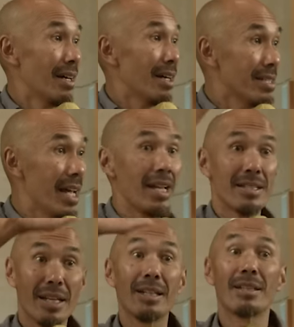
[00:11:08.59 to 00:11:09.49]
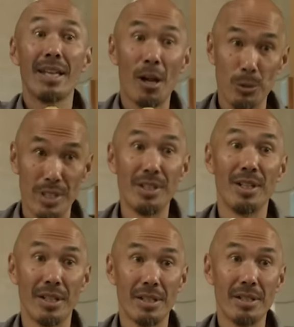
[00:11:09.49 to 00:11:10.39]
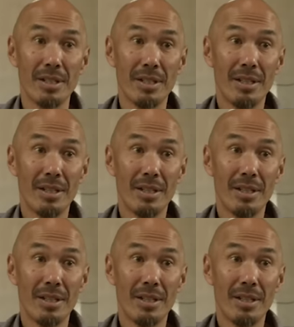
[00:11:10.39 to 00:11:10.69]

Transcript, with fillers: a day is like a thousand years,